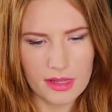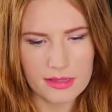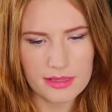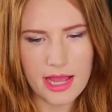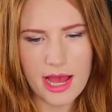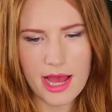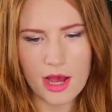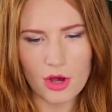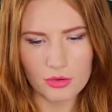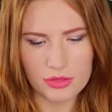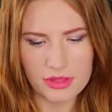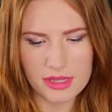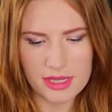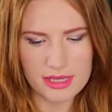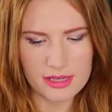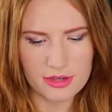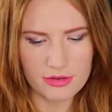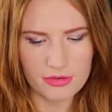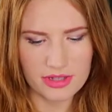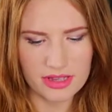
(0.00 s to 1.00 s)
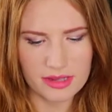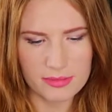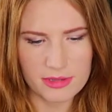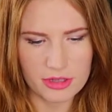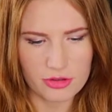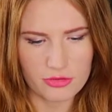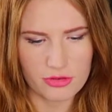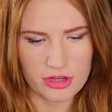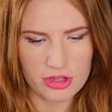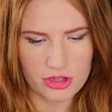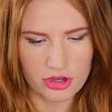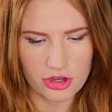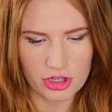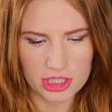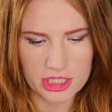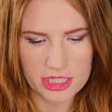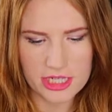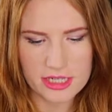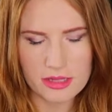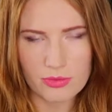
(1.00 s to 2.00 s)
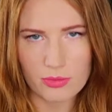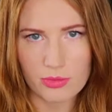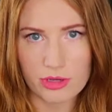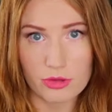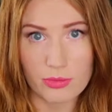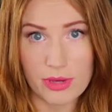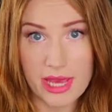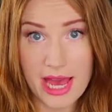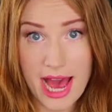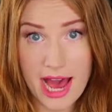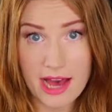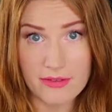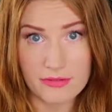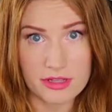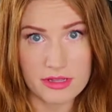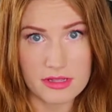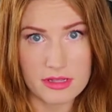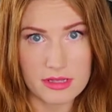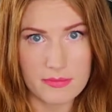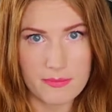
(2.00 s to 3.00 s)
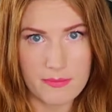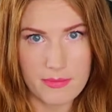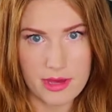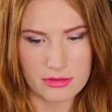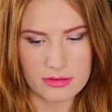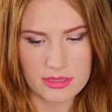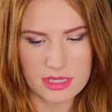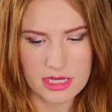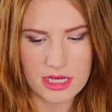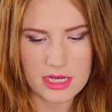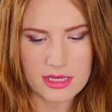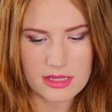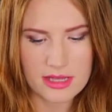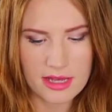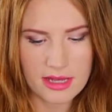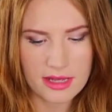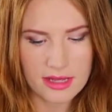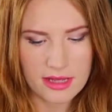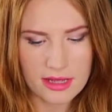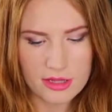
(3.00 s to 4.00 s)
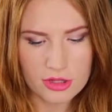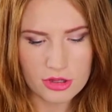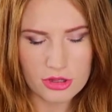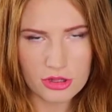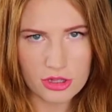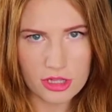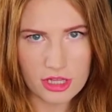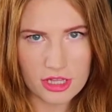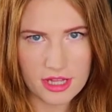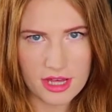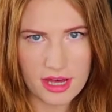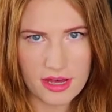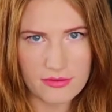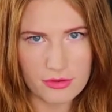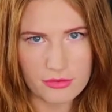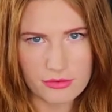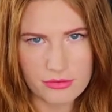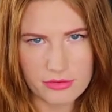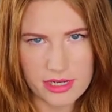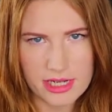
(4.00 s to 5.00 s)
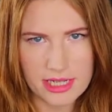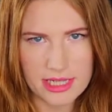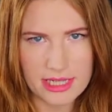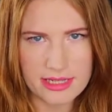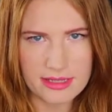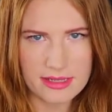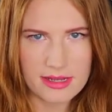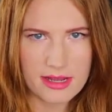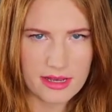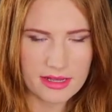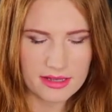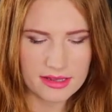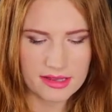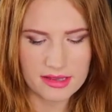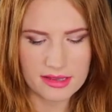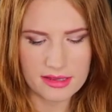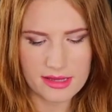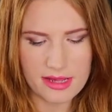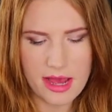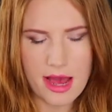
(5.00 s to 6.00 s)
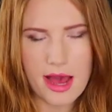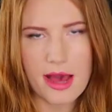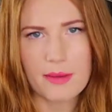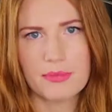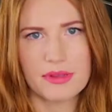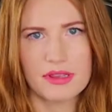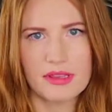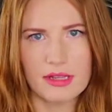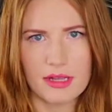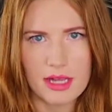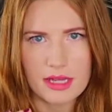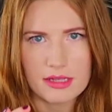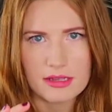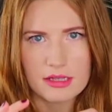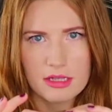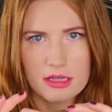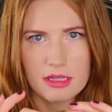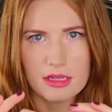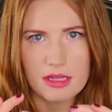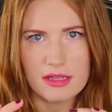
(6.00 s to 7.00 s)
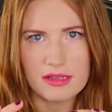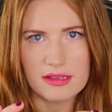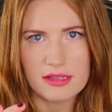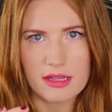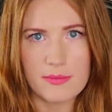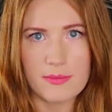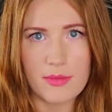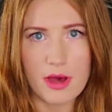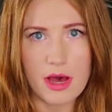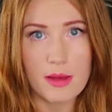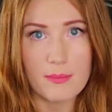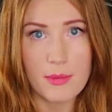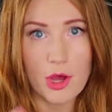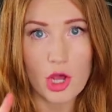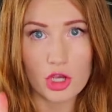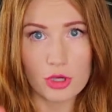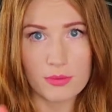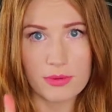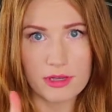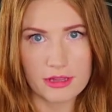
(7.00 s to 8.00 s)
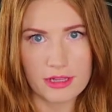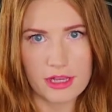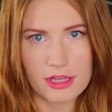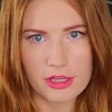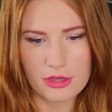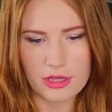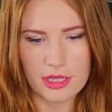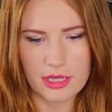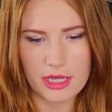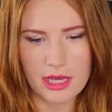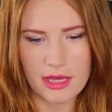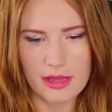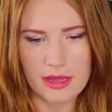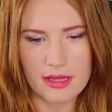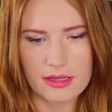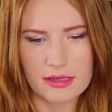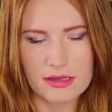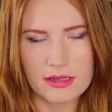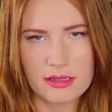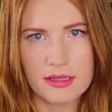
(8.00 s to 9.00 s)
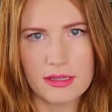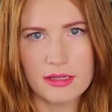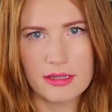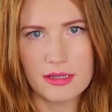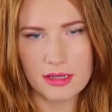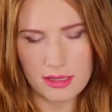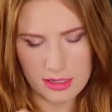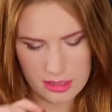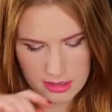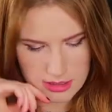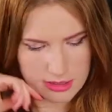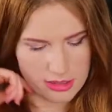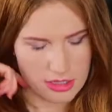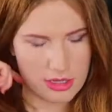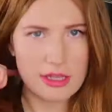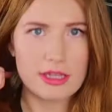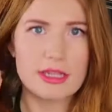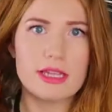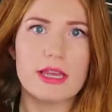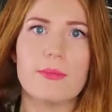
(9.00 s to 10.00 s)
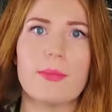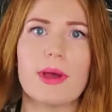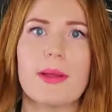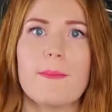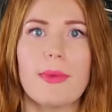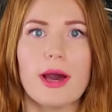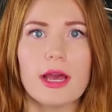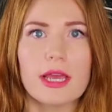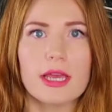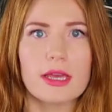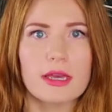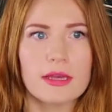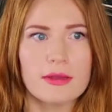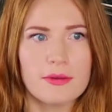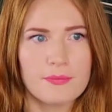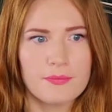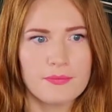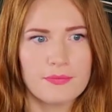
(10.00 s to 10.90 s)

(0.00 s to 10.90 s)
Now the Christmas tree chocolate, which we haven't melted, should have a really nice snap. So let's do this. I'm, I'm hoping that you can hear this. I'm gonna do it near my mic.